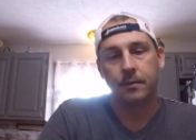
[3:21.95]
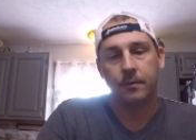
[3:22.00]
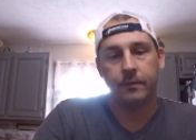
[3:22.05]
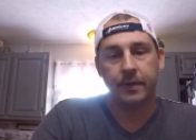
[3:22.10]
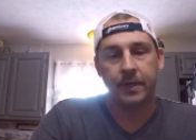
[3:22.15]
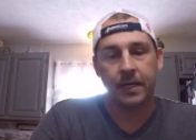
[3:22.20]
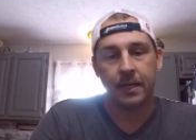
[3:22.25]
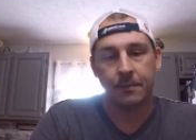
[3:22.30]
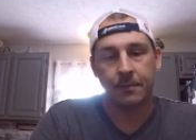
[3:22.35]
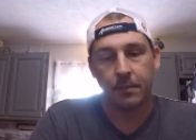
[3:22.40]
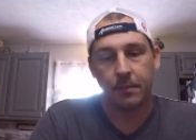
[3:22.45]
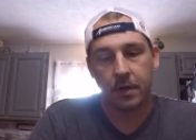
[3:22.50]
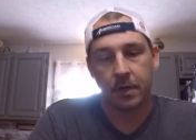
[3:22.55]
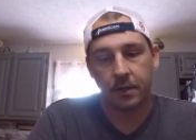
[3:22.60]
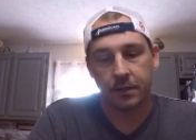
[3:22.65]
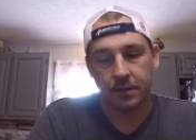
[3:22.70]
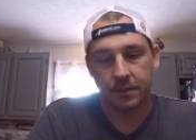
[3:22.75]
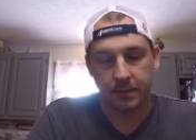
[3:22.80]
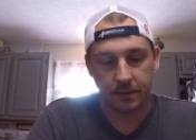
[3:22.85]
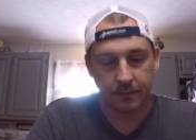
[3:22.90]
we got a
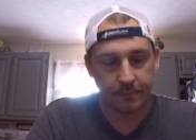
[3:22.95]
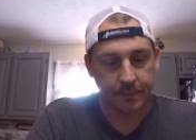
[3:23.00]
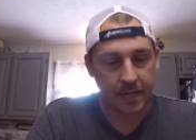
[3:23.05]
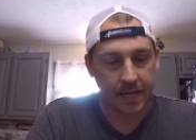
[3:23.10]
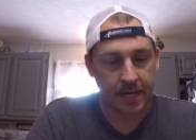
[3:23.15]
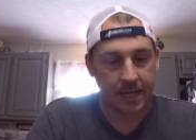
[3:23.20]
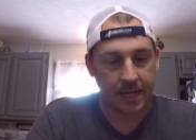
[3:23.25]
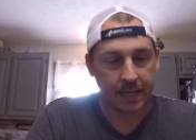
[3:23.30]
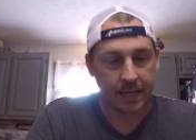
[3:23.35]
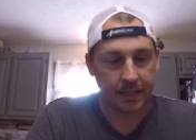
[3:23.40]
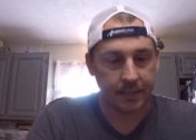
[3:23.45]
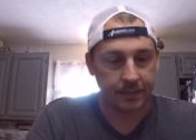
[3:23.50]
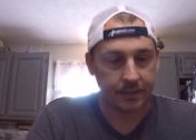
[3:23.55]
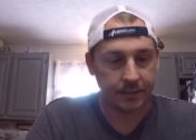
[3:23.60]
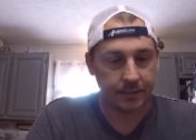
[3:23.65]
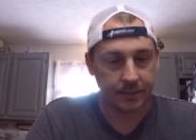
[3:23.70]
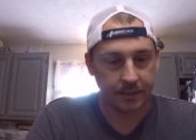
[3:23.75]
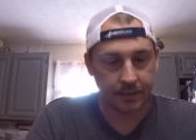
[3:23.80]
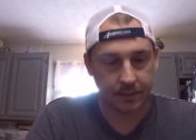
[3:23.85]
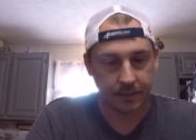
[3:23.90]
monster
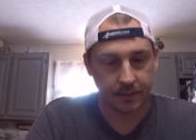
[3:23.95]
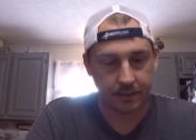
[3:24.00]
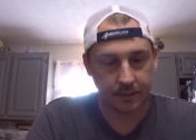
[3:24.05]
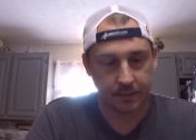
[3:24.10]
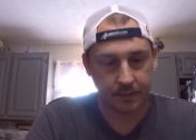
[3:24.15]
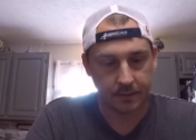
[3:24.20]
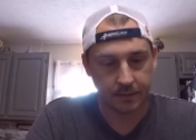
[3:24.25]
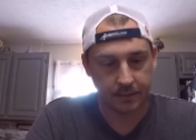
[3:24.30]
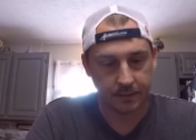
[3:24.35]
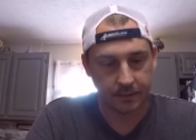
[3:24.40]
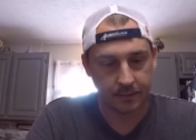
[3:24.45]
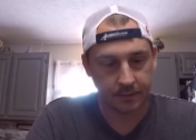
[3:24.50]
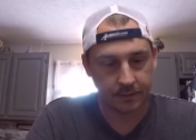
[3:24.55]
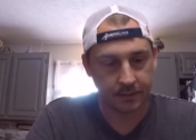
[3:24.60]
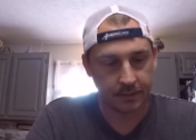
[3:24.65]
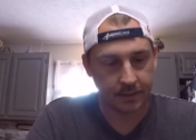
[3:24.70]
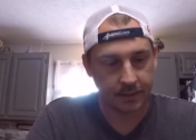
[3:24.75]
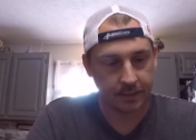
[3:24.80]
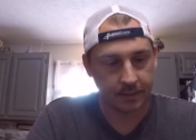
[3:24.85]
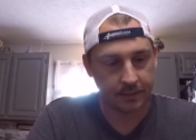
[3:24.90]
bass. It
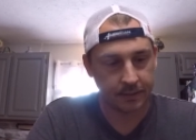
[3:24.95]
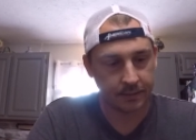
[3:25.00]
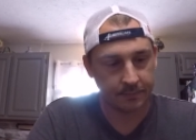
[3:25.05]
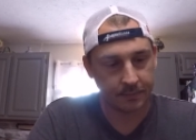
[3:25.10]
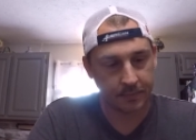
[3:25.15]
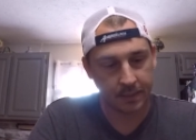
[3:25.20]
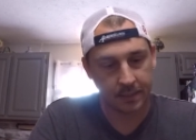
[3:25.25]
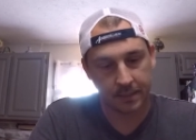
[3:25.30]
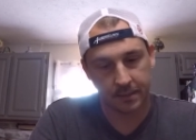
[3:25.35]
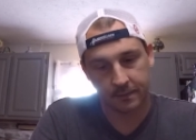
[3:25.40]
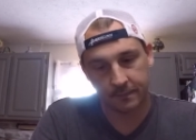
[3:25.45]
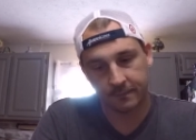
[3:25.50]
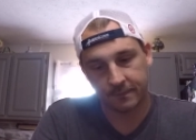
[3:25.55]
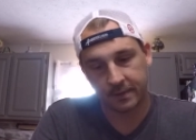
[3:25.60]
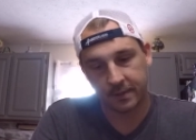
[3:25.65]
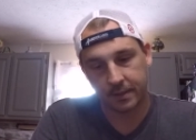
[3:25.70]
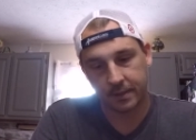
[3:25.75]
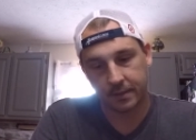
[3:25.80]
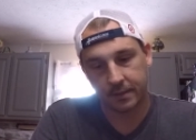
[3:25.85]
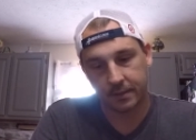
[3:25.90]
looks like some kind of
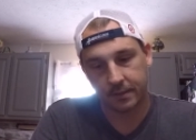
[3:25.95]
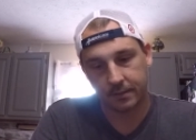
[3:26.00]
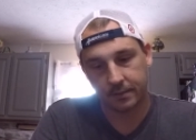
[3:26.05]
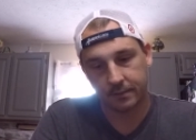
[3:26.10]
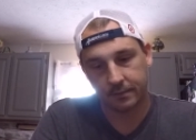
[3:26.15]
uh,